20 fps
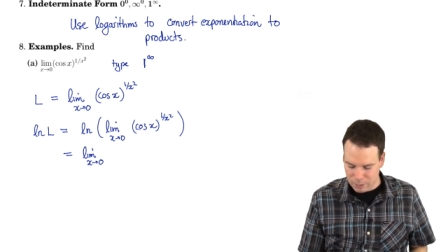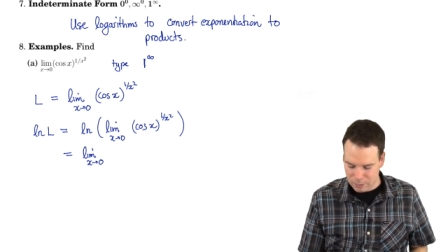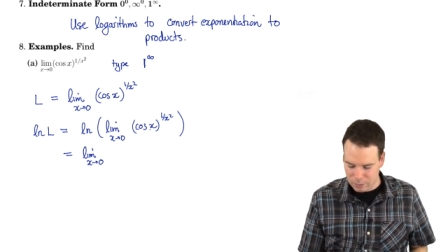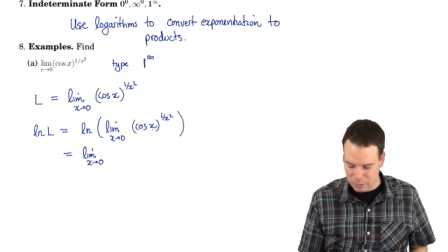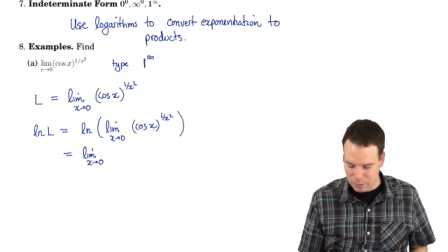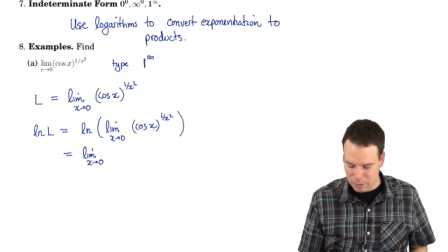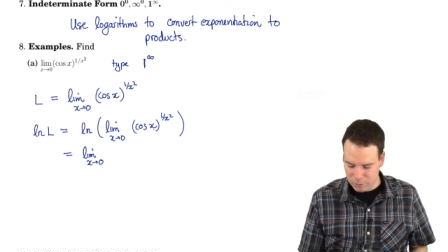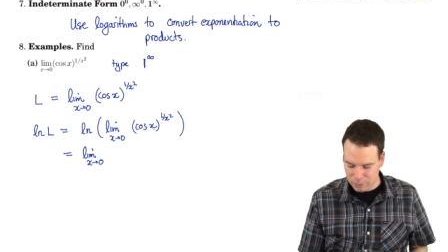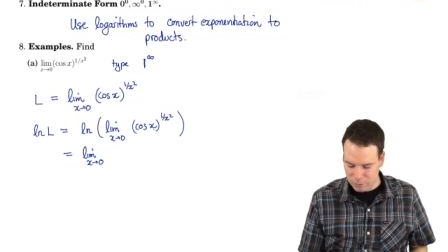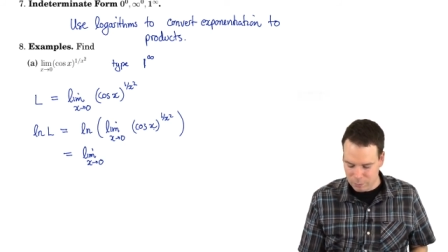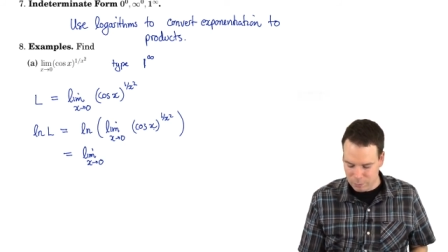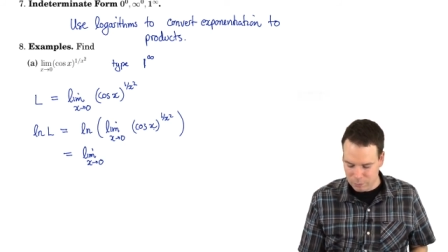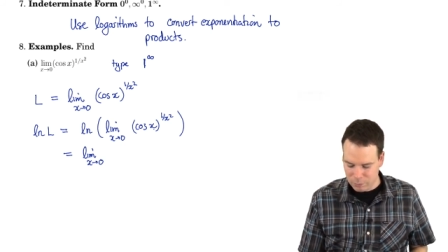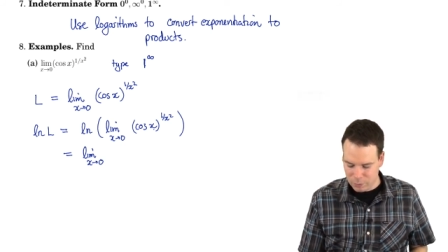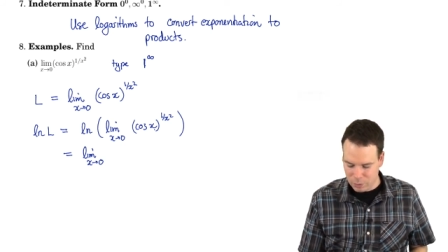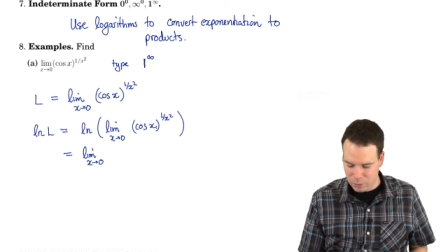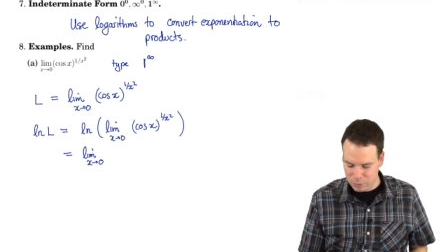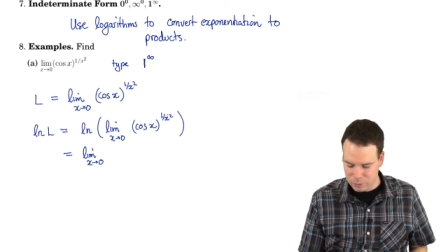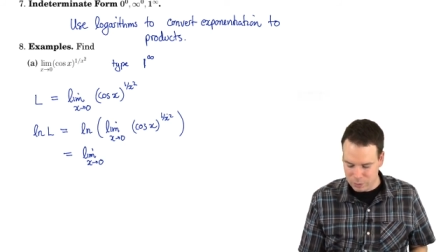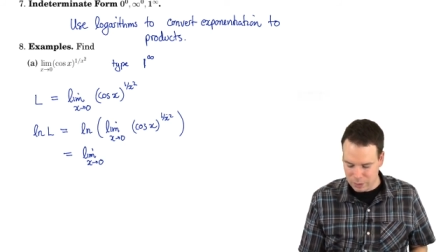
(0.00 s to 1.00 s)
logarithm of
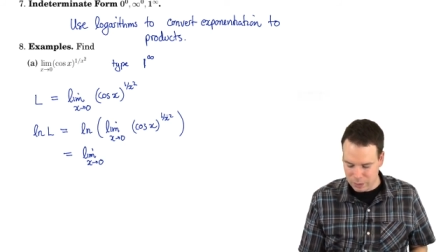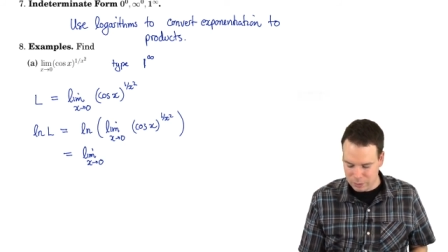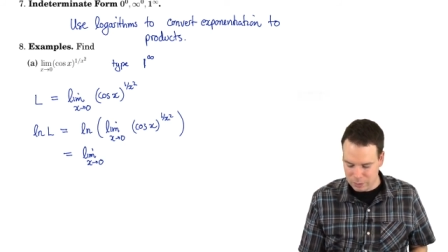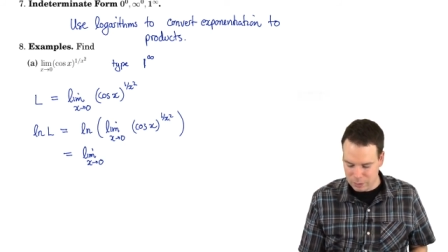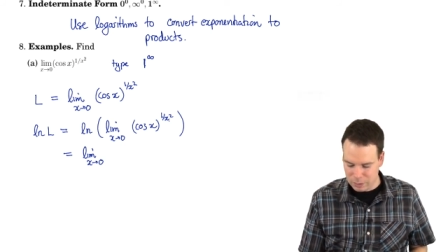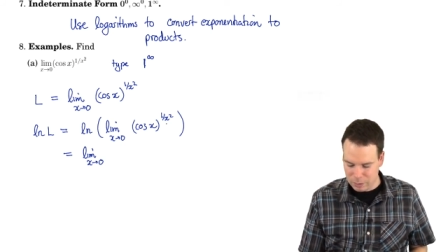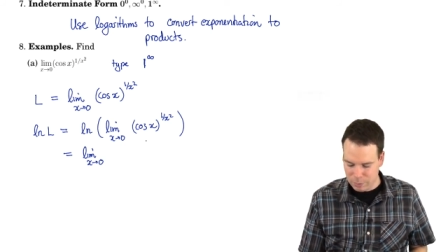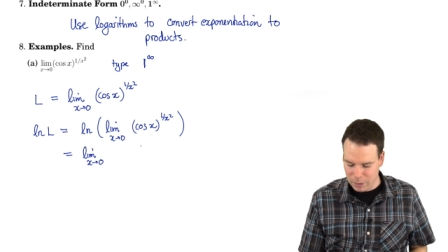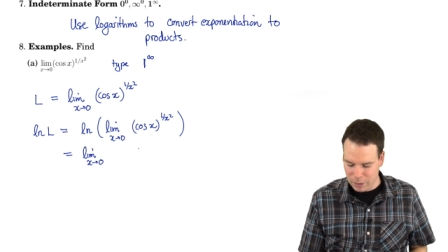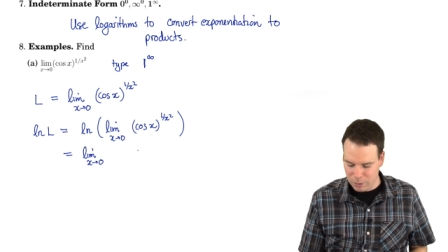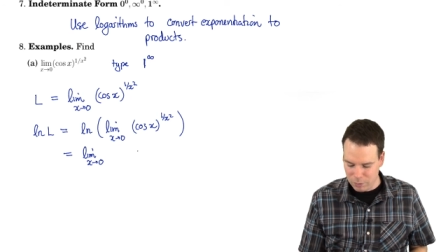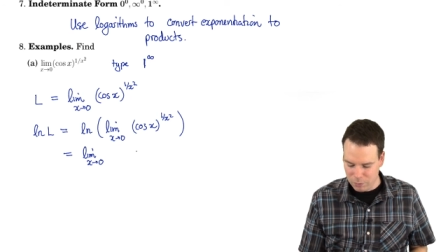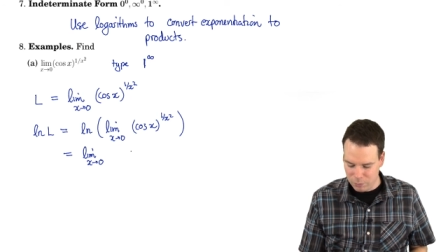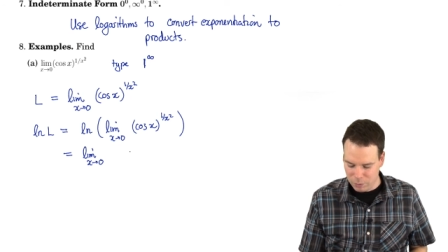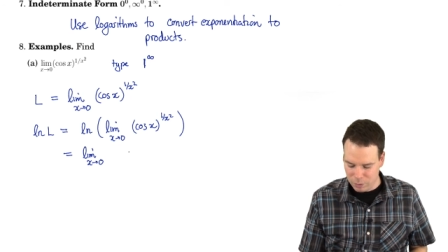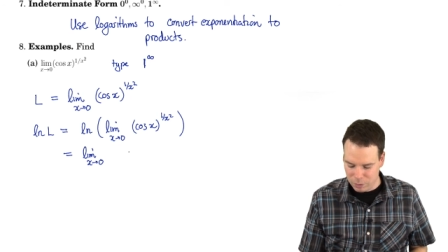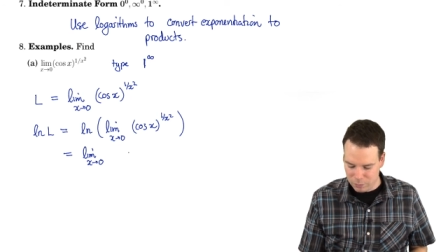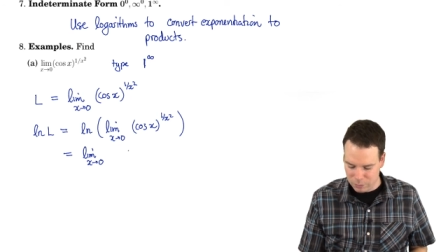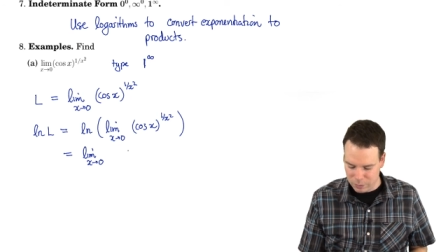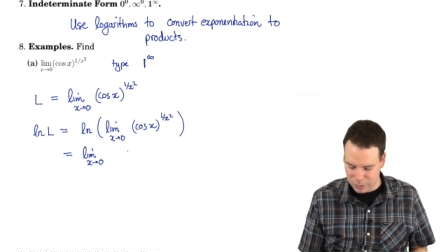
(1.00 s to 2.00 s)
cos x to the power of
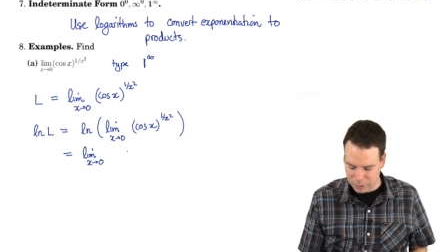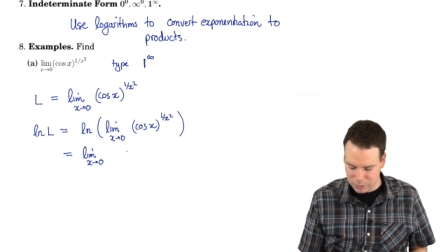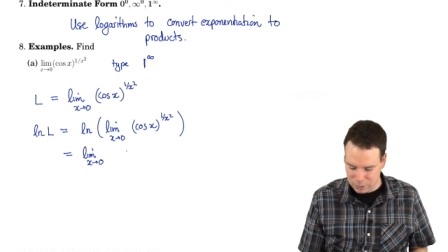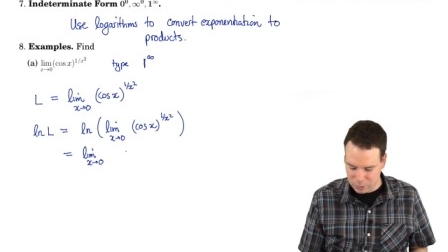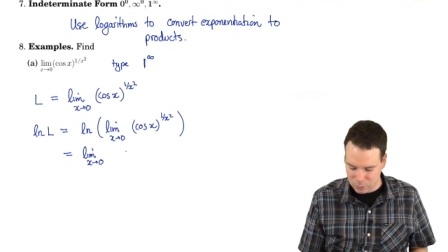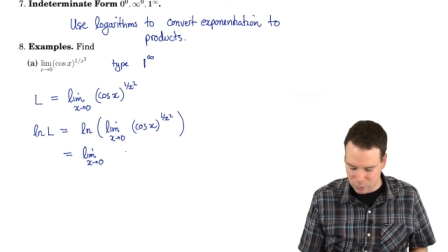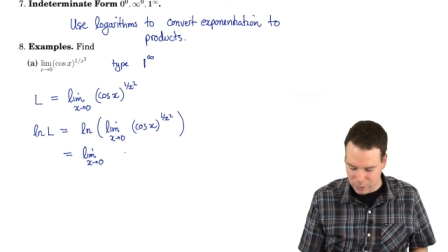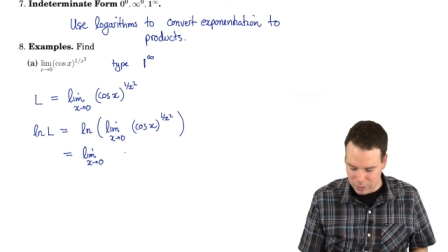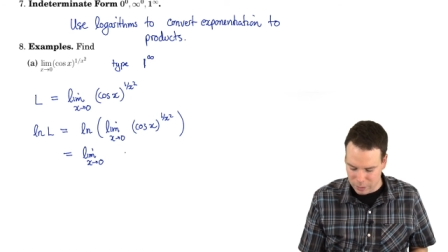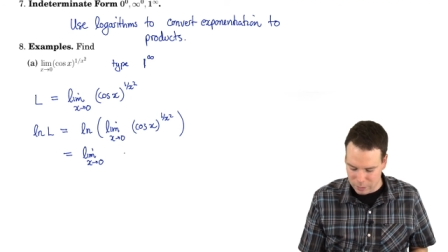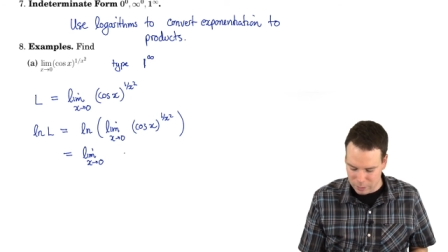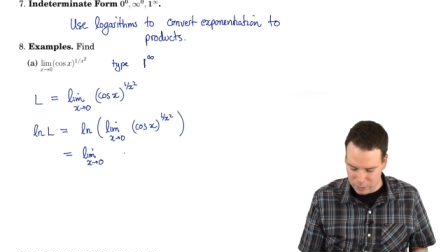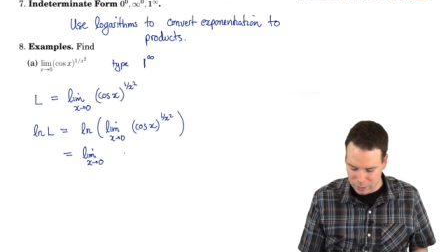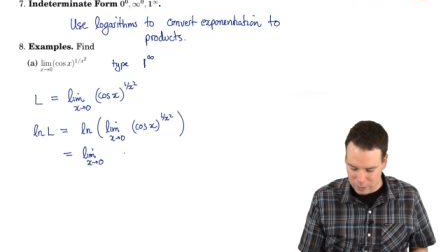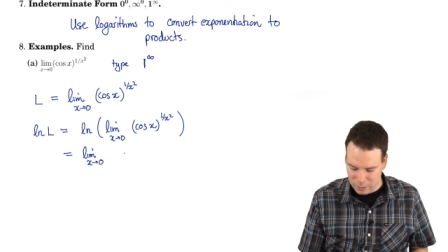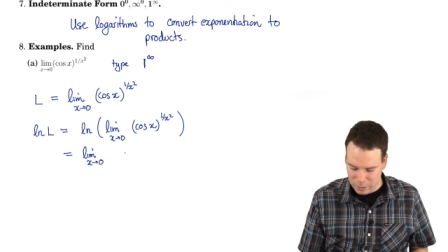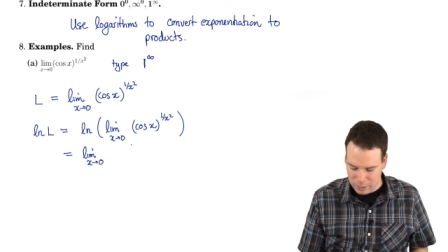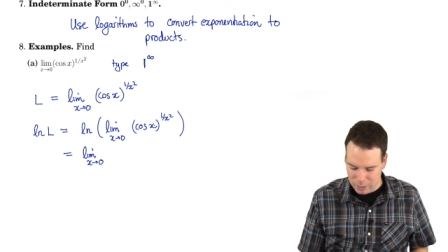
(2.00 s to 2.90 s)
1 over x squared.